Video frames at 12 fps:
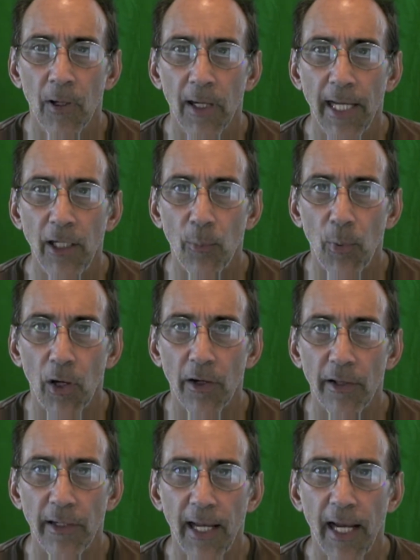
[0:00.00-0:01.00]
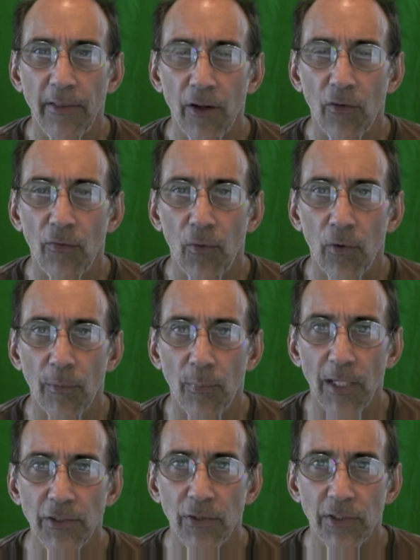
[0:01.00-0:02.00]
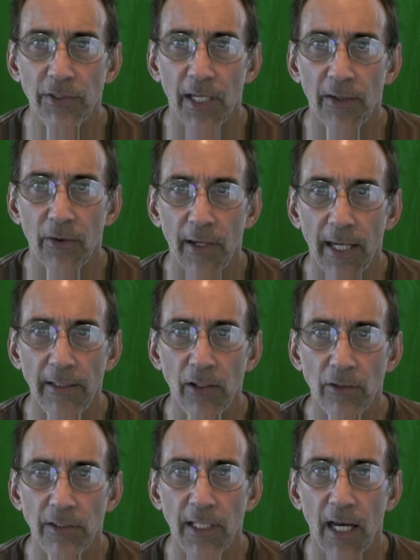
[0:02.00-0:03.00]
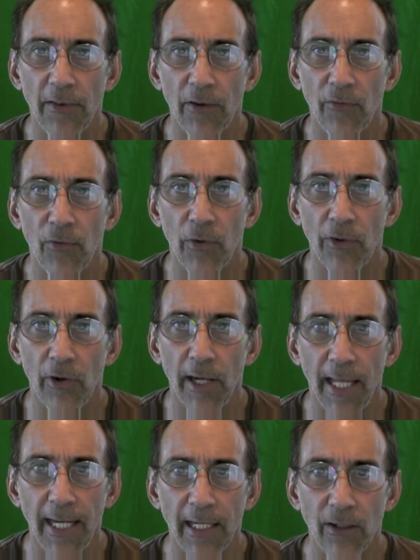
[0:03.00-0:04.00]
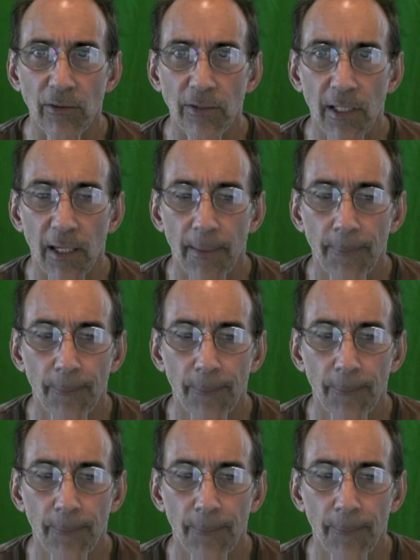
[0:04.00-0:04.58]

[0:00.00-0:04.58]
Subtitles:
later part of the day, therefore the pressure inside their head goes down, therefore their headache goes down.